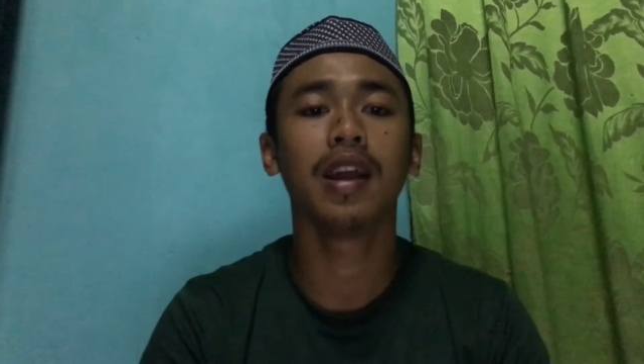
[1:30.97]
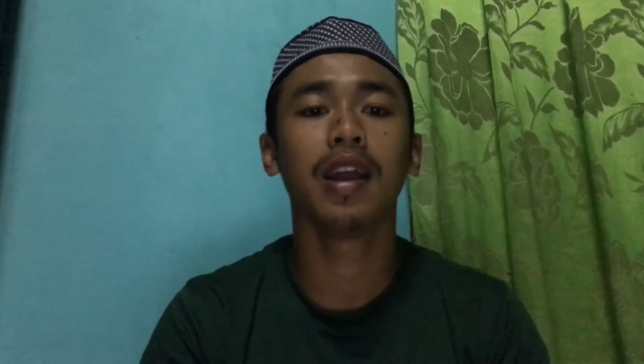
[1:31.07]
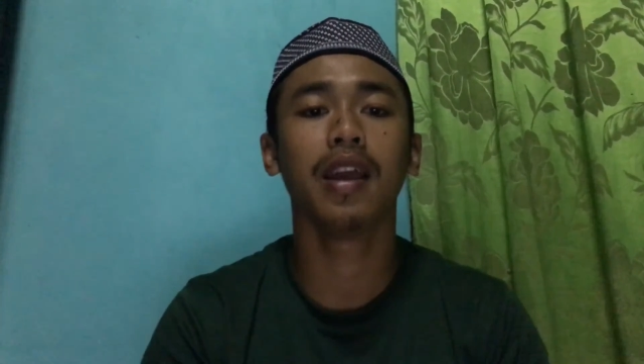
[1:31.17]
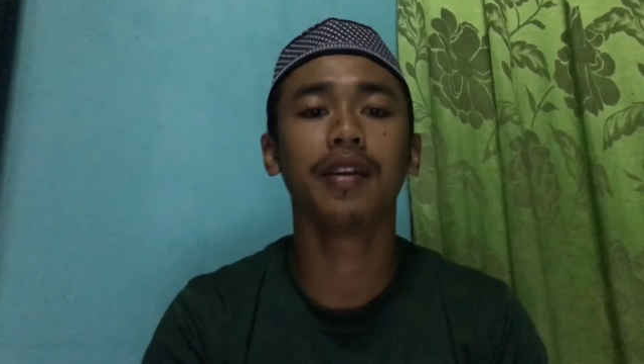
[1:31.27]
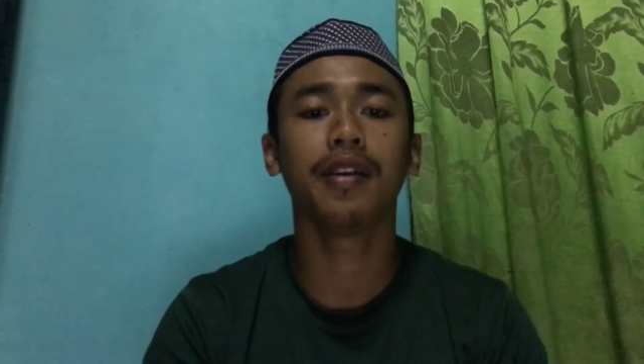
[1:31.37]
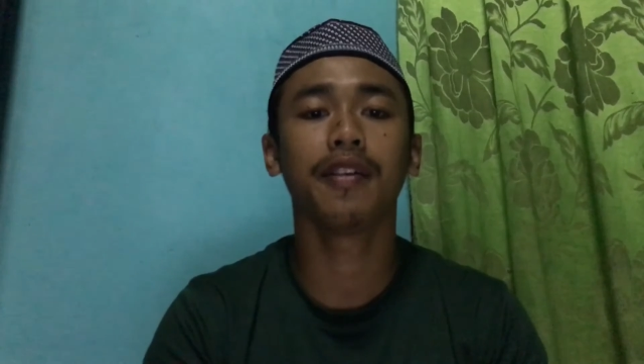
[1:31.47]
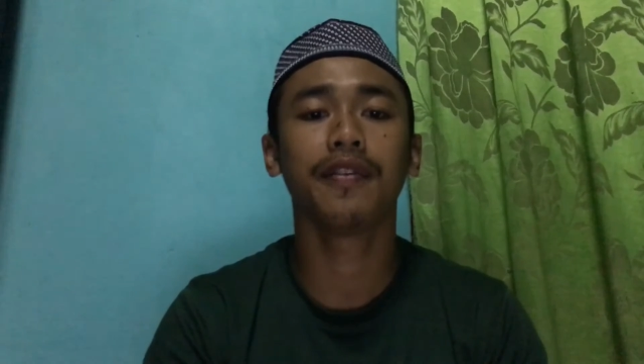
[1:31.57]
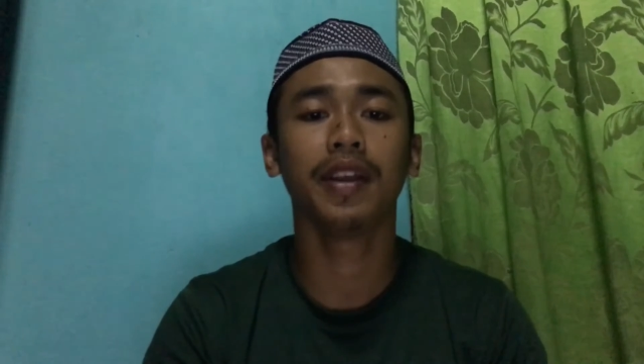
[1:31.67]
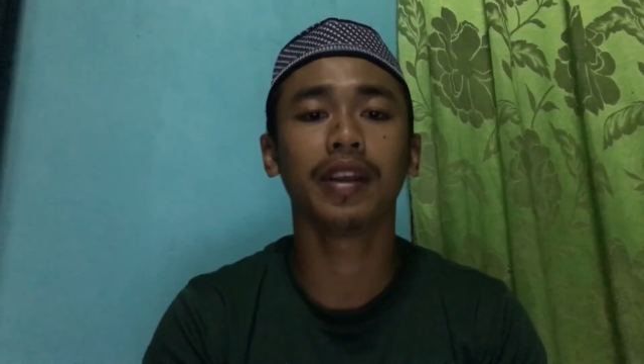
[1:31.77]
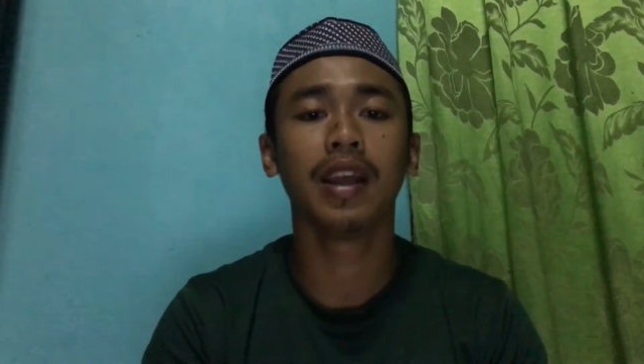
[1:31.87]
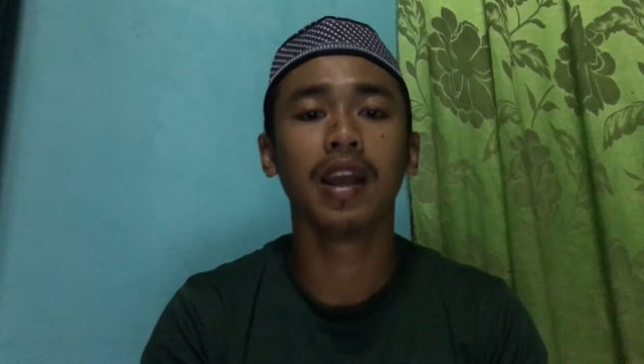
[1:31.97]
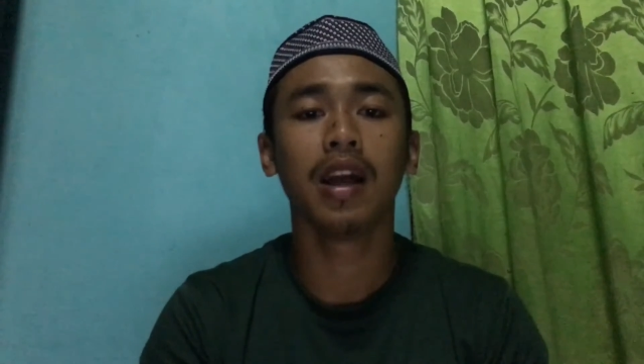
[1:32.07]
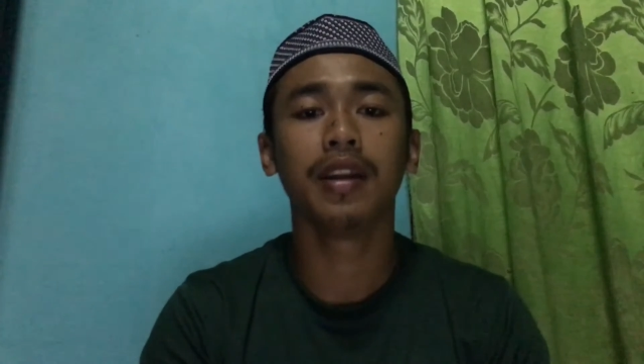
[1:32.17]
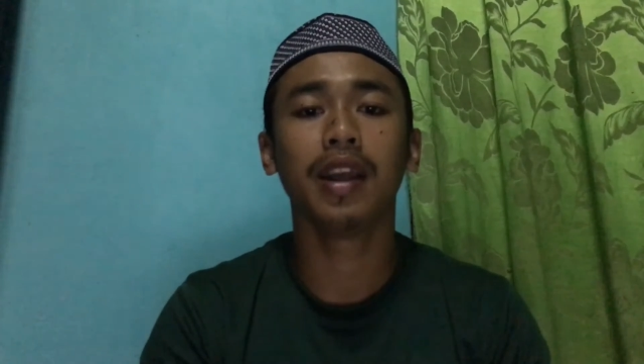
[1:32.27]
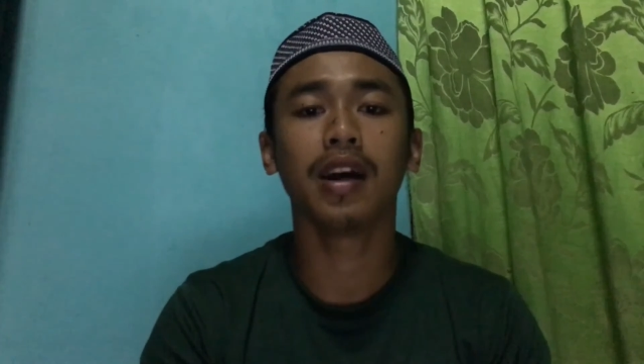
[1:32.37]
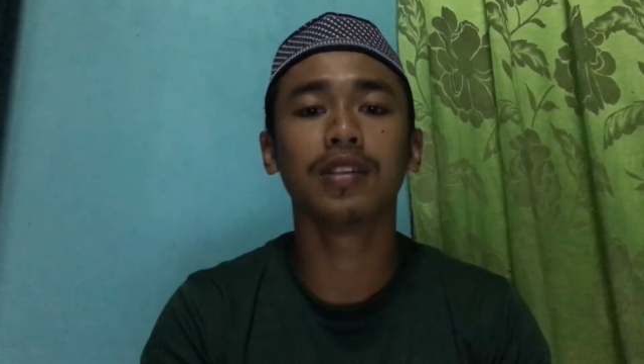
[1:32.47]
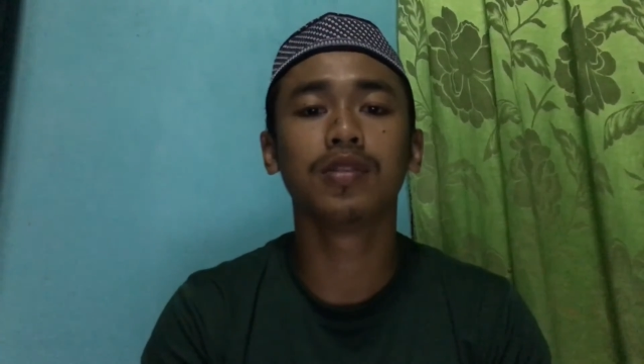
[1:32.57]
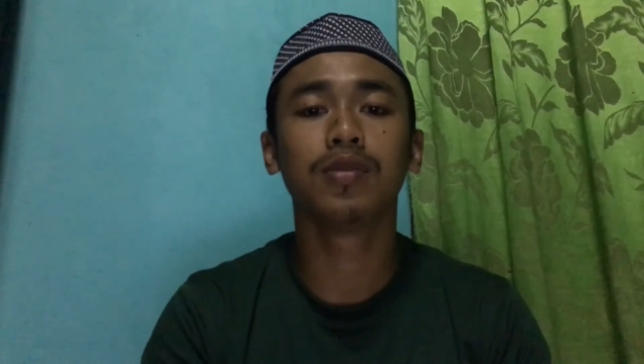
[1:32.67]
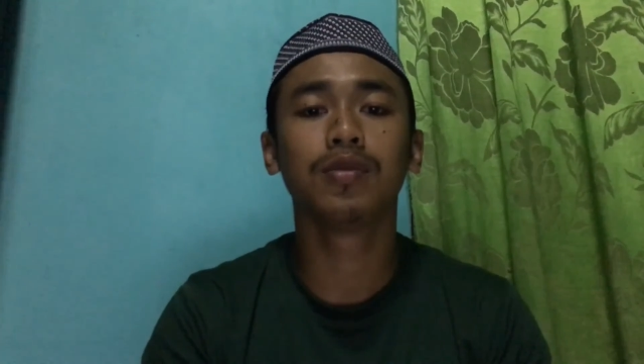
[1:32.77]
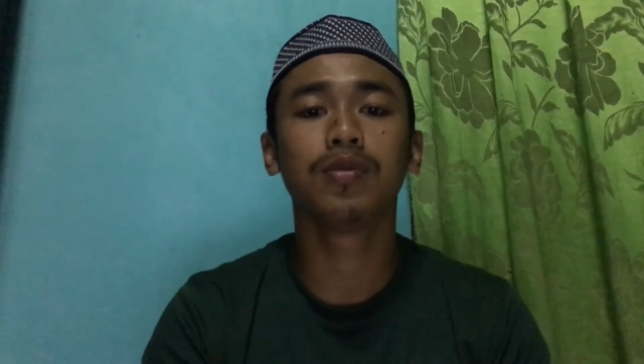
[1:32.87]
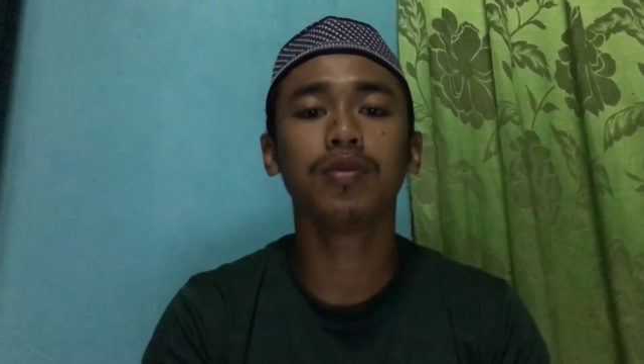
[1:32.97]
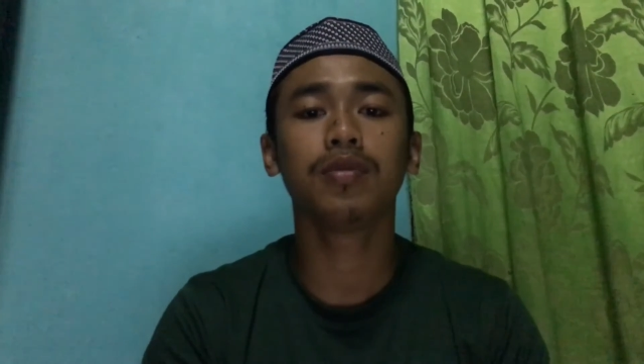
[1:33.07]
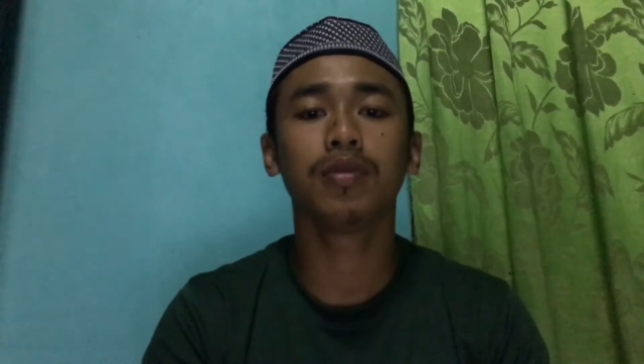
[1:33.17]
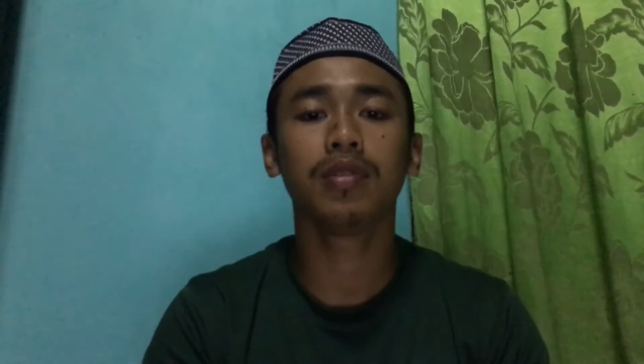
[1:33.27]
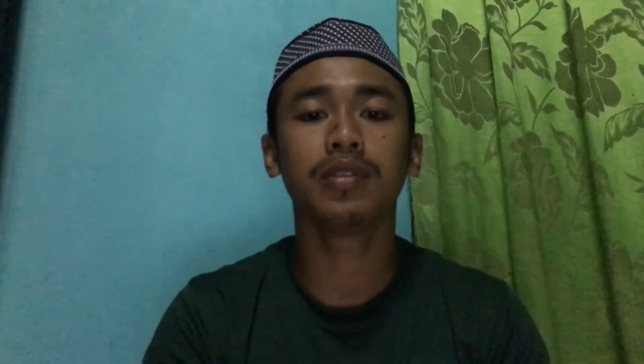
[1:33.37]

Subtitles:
area of lake. There are two rules